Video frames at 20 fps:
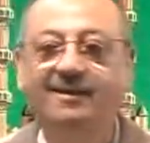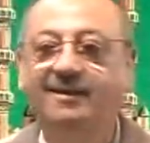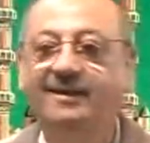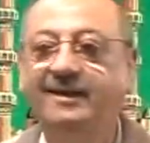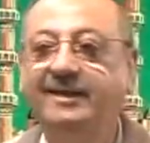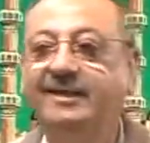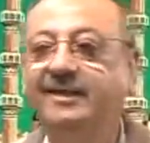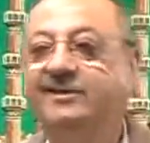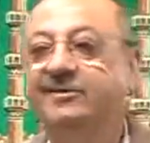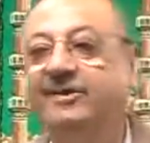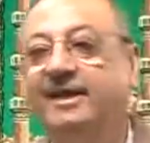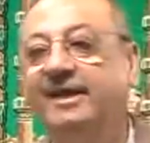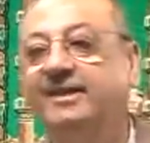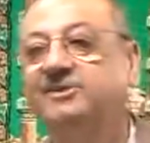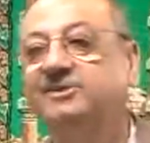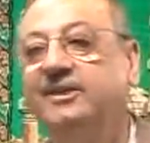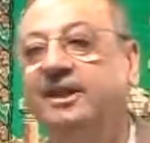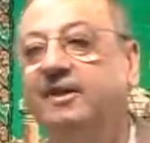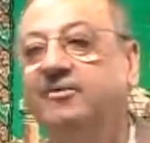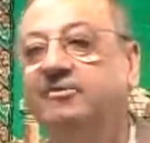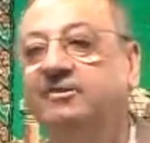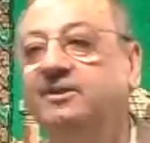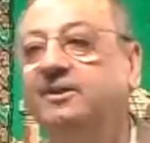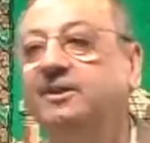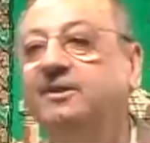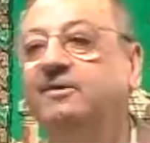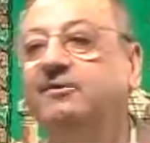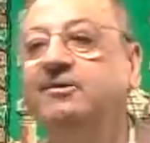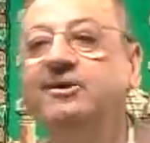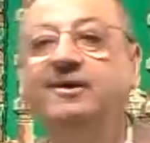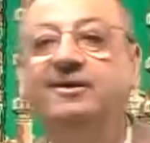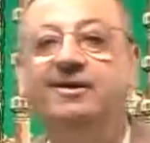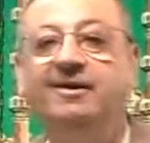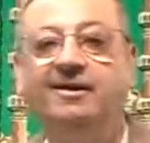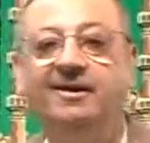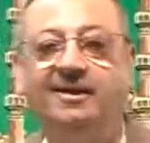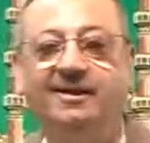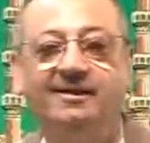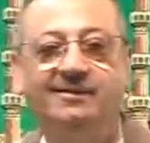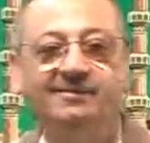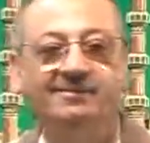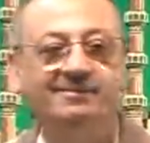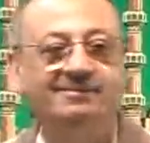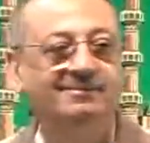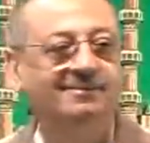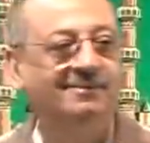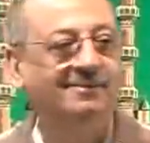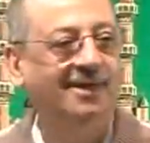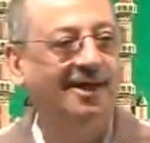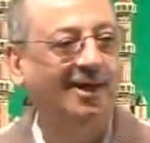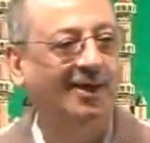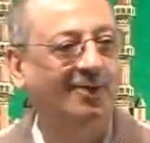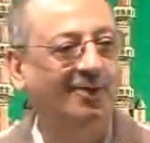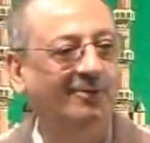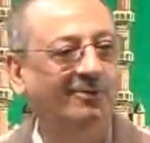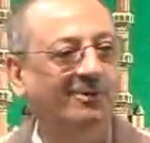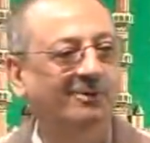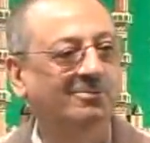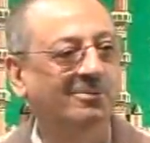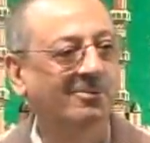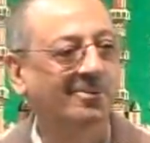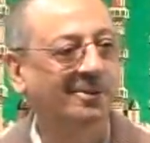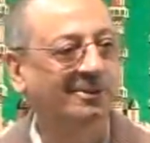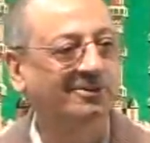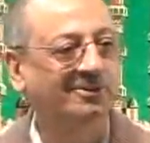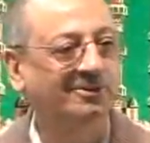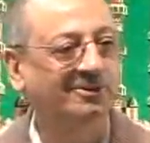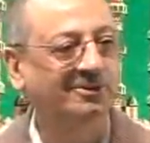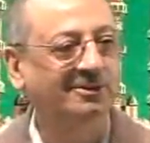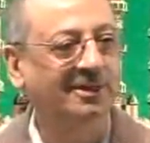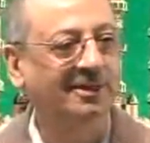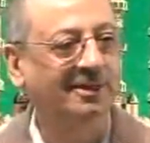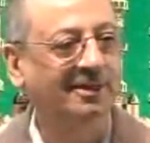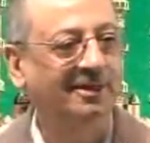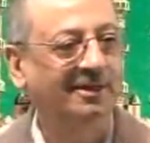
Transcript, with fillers: he takes everything greedily. Are you with me, man, sister?